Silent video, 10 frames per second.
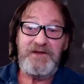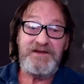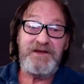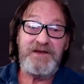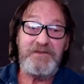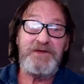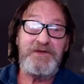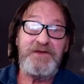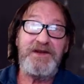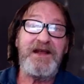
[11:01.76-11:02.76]
it's up to
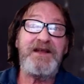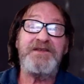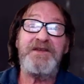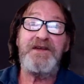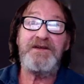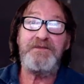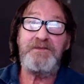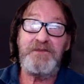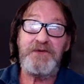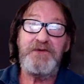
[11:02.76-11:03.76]
NASA to
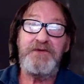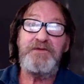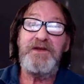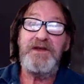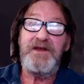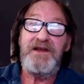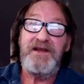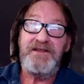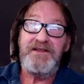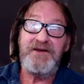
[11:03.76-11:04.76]
prove
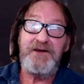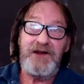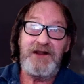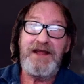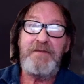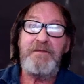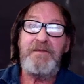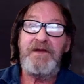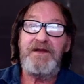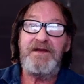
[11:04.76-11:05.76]
their claim.
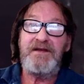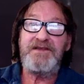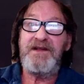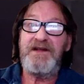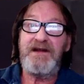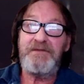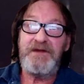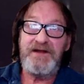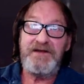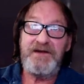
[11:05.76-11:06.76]
It is not up to
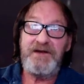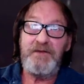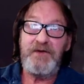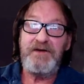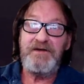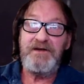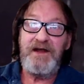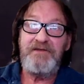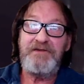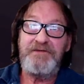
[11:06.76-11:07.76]
us anymore.
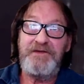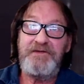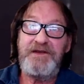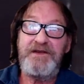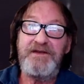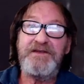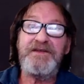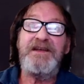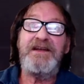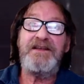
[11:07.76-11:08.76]
After 50 years,
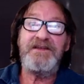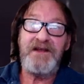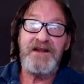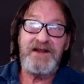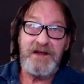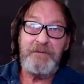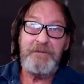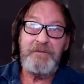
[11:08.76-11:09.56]
it is on them.